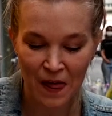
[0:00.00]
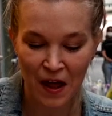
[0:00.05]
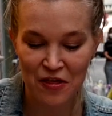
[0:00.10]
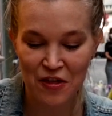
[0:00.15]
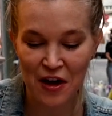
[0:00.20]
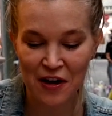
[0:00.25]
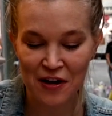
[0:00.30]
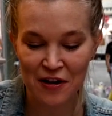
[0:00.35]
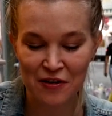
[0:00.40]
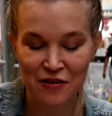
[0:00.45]

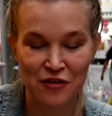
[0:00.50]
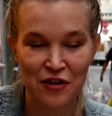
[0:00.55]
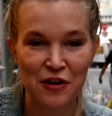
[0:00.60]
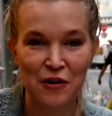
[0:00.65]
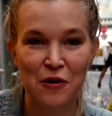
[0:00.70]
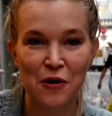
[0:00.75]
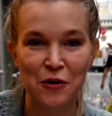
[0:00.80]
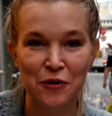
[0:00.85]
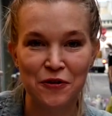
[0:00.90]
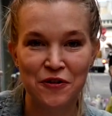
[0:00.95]
that is the
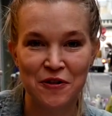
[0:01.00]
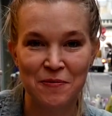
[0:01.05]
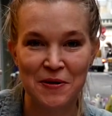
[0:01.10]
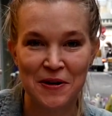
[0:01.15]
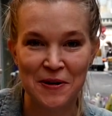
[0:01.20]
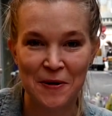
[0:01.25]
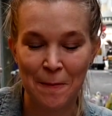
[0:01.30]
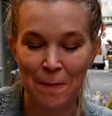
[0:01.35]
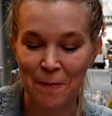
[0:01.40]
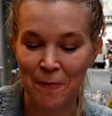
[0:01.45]

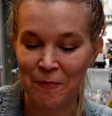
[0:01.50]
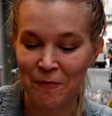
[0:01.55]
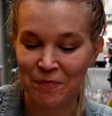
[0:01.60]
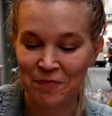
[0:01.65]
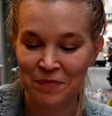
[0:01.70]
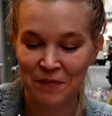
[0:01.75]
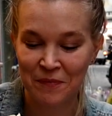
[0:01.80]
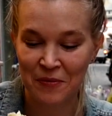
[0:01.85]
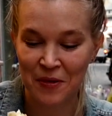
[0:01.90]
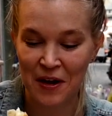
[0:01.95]
ultimate
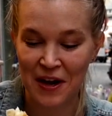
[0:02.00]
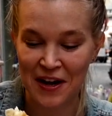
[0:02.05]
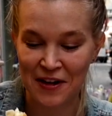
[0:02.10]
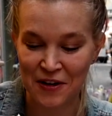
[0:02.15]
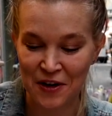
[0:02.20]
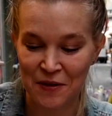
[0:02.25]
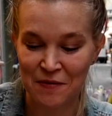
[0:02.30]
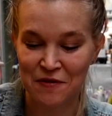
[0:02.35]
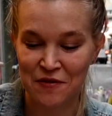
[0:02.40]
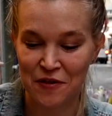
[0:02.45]
in
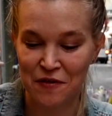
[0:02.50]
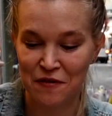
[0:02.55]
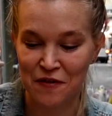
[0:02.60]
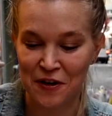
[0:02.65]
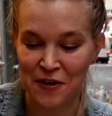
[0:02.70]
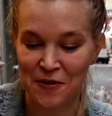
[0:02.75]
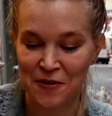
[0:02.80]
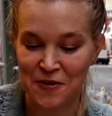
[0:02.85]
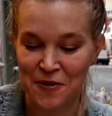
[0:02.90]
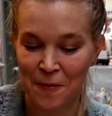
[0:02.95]
comfort
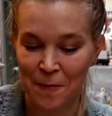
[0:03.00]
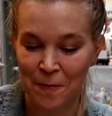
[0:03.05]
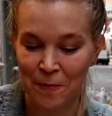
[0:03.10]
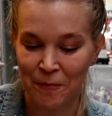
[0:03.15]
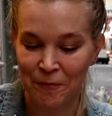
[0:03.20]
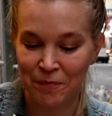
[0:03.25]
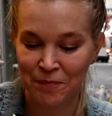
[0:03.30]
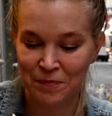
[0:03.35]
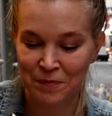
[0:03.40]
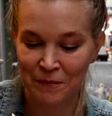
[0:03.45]
food.
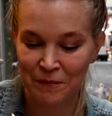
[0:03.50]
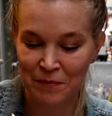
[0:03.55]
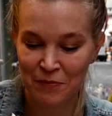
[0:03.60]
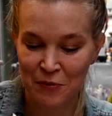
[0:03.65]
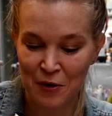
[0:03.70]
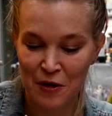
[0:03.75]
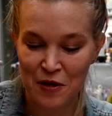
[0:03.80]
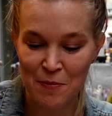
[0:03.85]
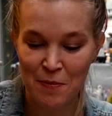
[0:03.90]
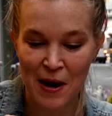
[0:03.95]

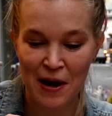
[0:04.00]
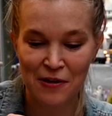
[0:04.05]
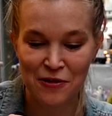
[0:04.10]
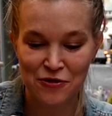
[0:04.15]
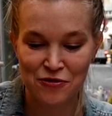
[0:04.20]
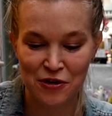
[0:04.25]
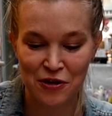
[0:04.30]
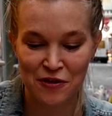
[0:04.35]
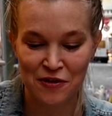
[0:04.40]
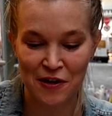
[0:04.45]
The
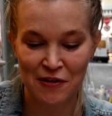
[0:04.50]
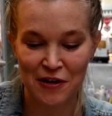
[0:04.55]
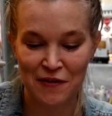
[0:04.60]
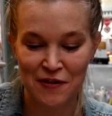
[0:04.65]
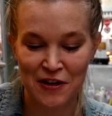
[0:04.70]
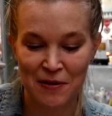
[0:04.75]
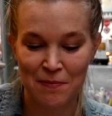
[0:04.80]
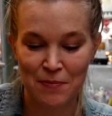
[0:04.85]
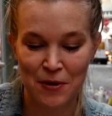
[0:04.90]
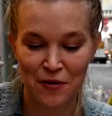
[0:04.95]
pastry is so
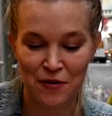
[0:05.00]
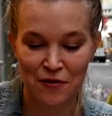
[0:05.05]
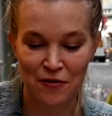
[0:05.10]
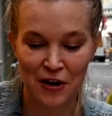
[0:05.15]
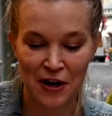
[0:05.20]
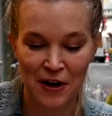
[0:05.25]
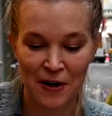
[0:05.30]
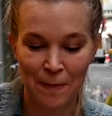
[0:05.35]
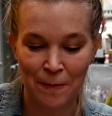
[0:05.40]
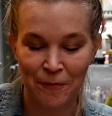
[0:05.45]
lovely and
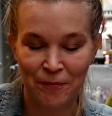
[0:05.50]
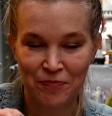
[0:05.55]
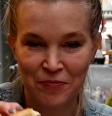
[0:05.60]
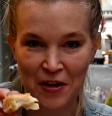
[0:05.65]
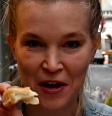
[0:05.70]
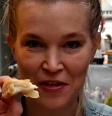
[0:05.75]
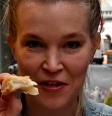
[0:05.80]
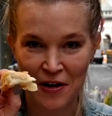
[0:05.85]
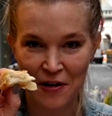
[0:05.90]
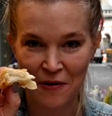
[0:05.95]
buttery,
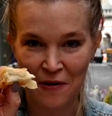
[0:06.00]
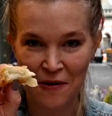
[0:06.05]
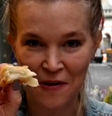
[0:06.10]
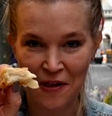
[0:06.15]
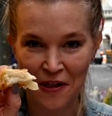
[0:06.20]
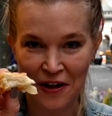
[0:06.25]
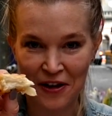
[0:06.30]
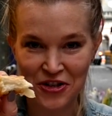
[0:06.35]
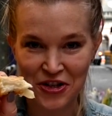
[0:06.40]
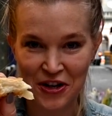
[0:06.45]
and then all
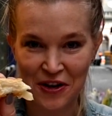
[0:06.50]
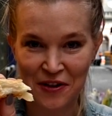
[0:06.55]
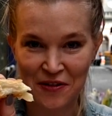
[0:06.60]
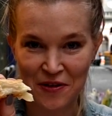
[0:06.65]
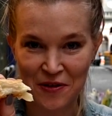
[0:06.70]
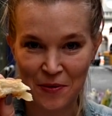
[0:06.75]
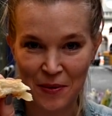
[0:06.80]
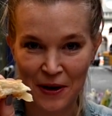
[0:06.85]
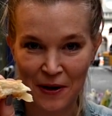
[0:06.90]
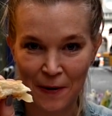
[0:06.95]
that cheese
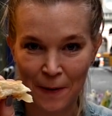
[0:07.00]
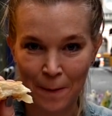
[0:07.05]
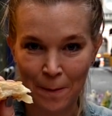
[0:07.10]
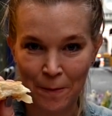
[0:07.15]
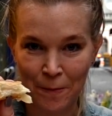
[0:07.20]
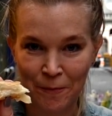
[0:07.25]
as well.